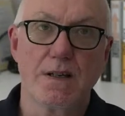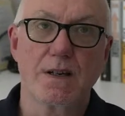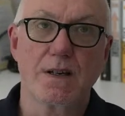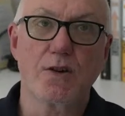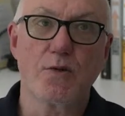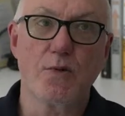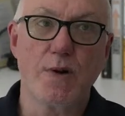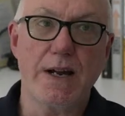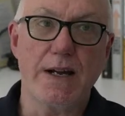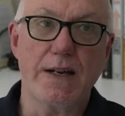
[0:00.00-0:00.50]

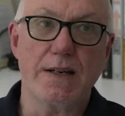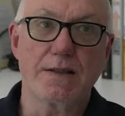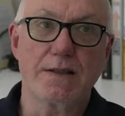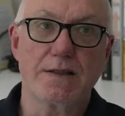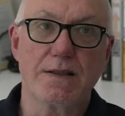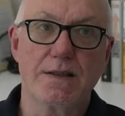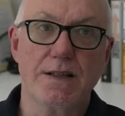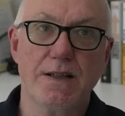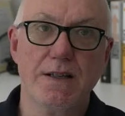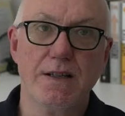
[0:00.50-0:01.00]
Correct.
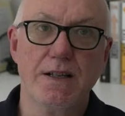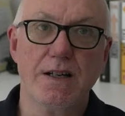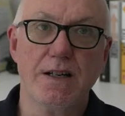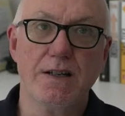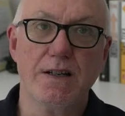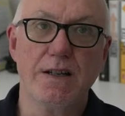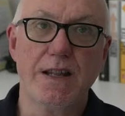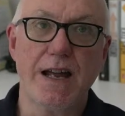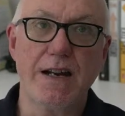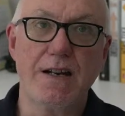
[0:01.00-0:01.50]

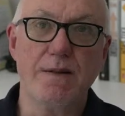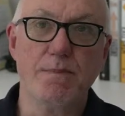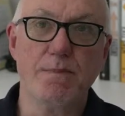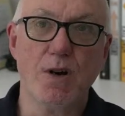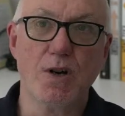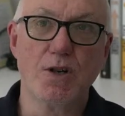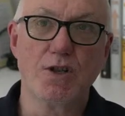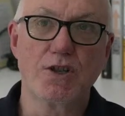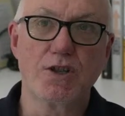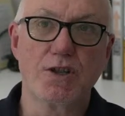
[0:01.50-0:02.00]
And that
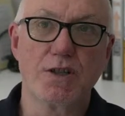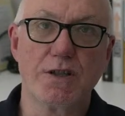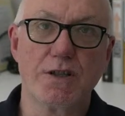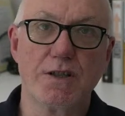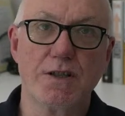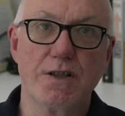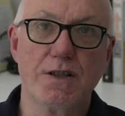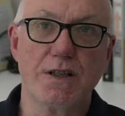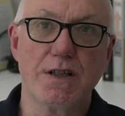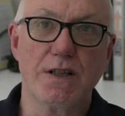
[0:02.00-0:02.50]

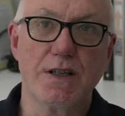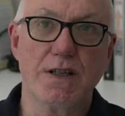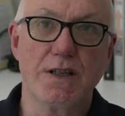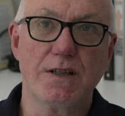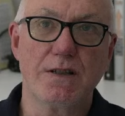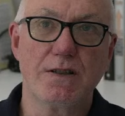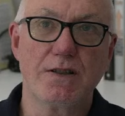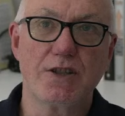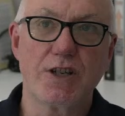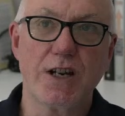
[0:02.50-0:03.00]

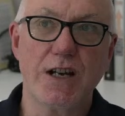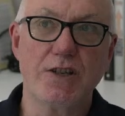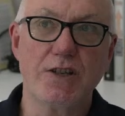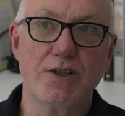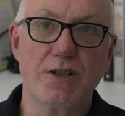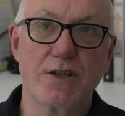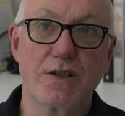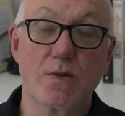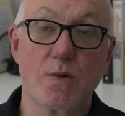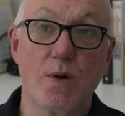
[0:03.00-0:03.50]
emotion
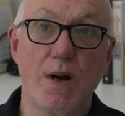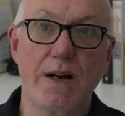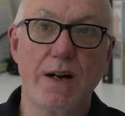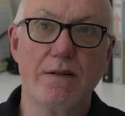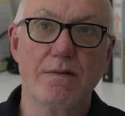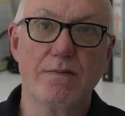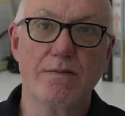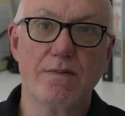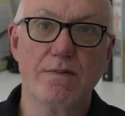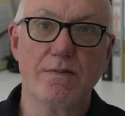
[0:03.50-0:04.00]
changes
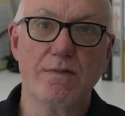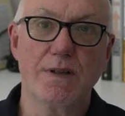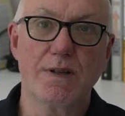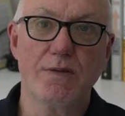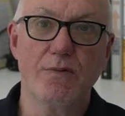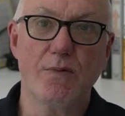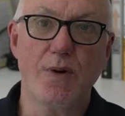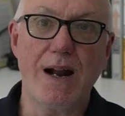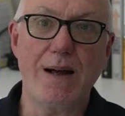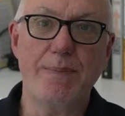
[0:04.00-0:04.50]
quite
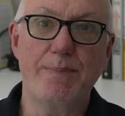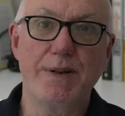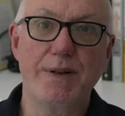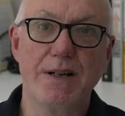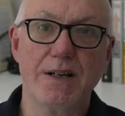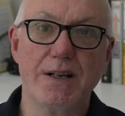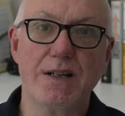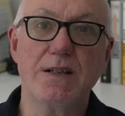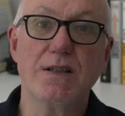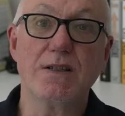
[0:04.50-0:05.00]

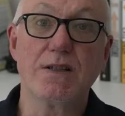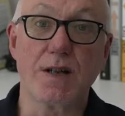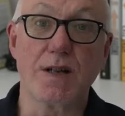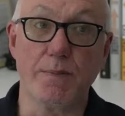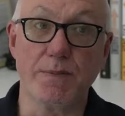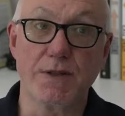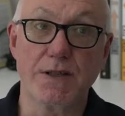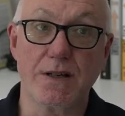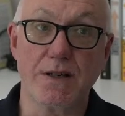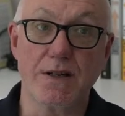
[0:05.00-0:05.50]
rapidly
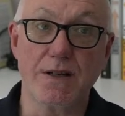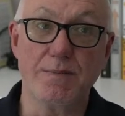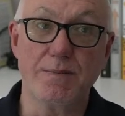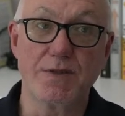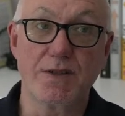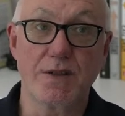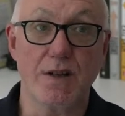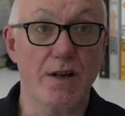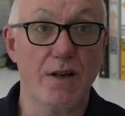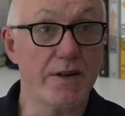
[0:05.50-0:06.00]

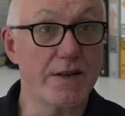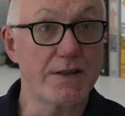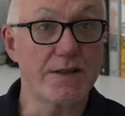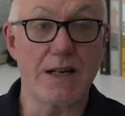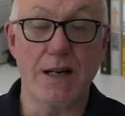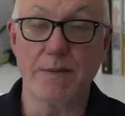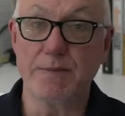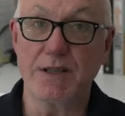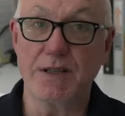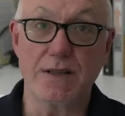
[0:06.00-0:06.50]
sometimes. Other
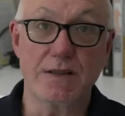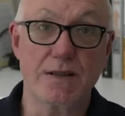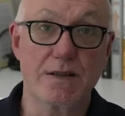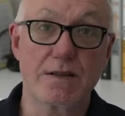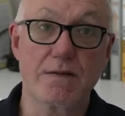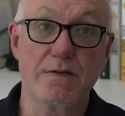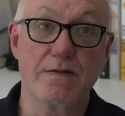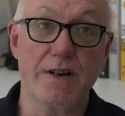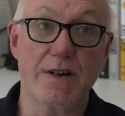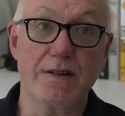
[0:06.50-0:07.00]
times
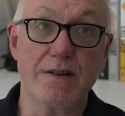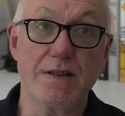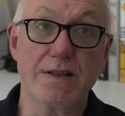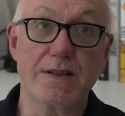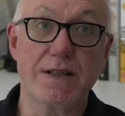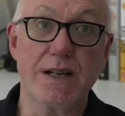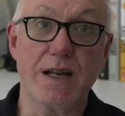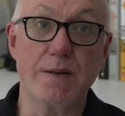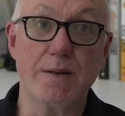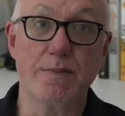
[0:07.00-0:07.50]
it's very
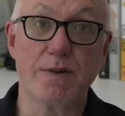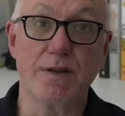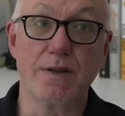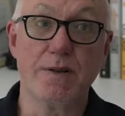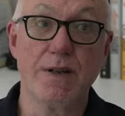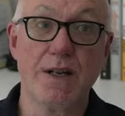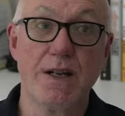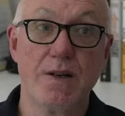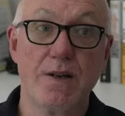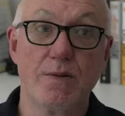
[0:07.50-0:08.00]
stable.
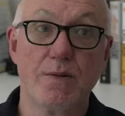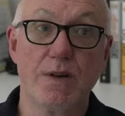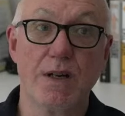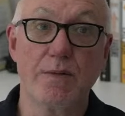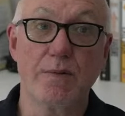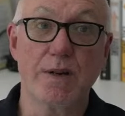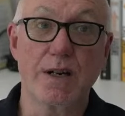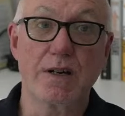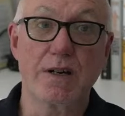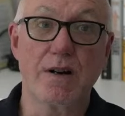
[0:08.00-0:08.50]

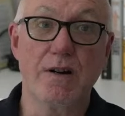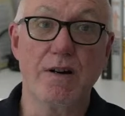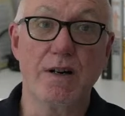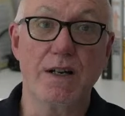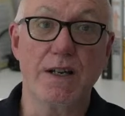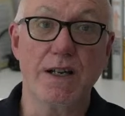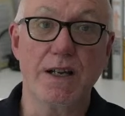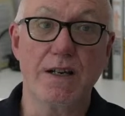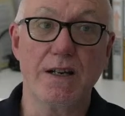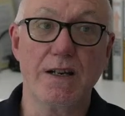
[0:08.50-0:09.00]
We're
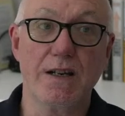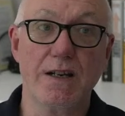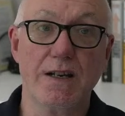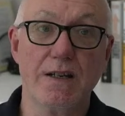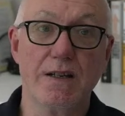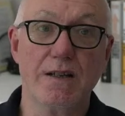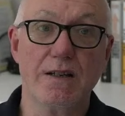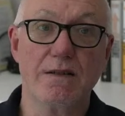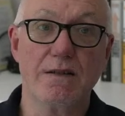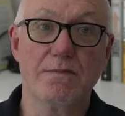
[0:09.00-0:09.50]
currently in
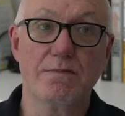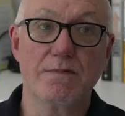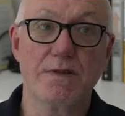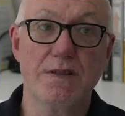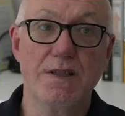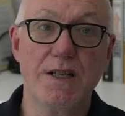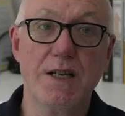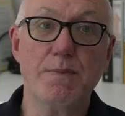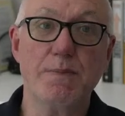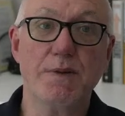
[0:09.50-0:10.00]
a
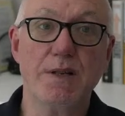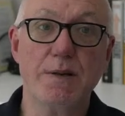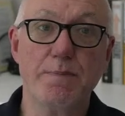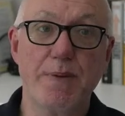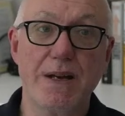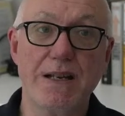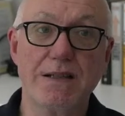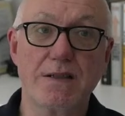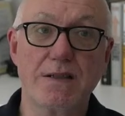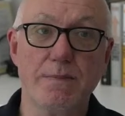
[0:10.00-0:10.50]
deeply
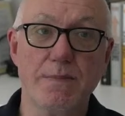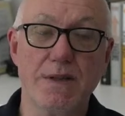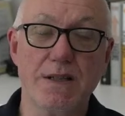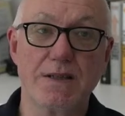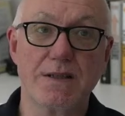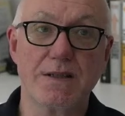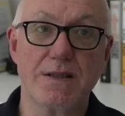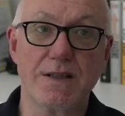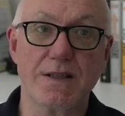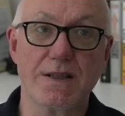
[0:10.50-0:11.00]

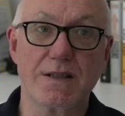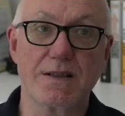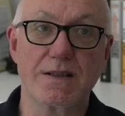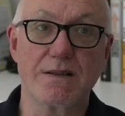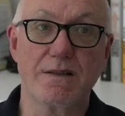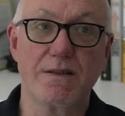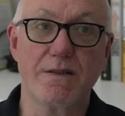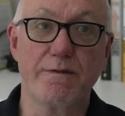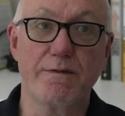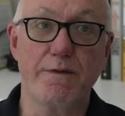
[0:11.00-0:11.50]
pessimistic
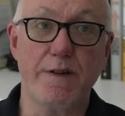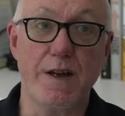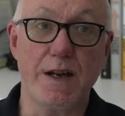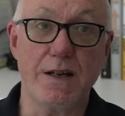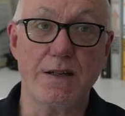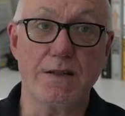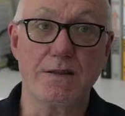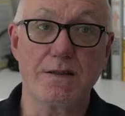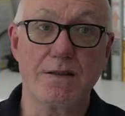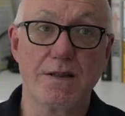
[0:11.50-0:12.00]

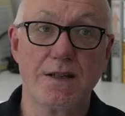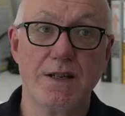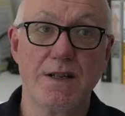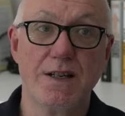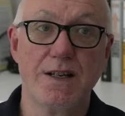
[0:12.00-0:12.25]
phase.